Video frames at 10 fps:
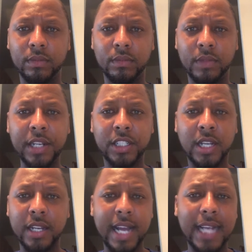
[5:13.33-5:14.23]
They just
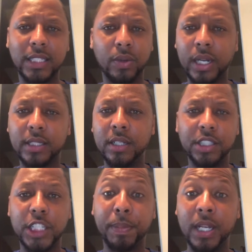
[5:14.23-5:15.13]
cut guys in the regular season
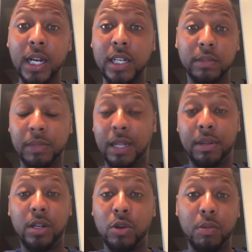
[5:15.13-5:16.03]
just because. Man,
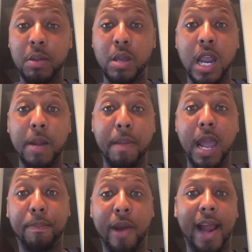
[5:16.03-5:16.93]
maybe he had a
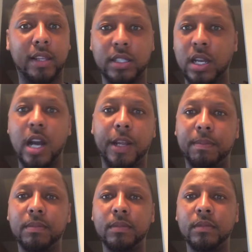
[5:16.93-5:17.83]
bad practice, cut him.
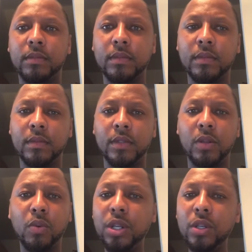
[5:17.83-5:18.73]

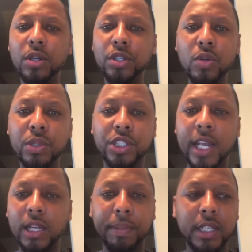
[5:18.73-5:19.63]
What are you going to do when
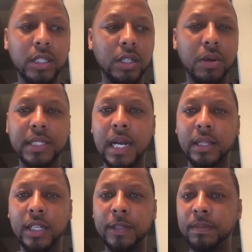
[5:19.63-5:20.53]
Jacob Eason goes out
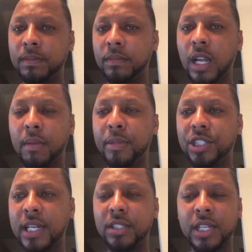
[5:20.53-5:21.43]
there,
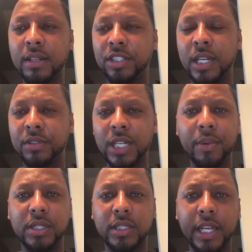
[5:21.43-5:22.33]

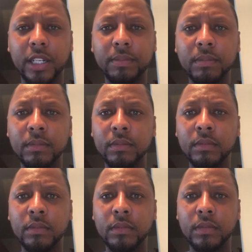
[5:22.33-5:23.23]
Jarrett Stidham,
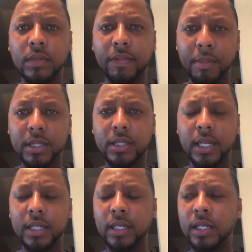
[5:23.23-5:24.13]
if I meant to
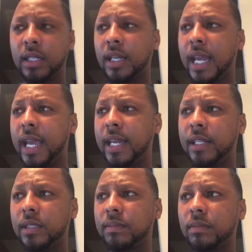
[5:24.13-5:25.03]
say, and
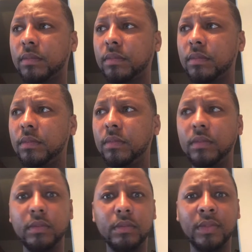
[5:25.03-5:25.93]

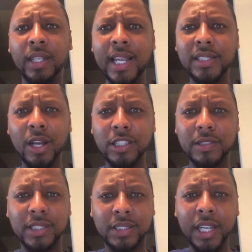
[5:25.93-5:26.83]
he starts
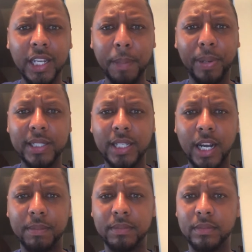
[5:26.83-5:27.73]
stinking the place up?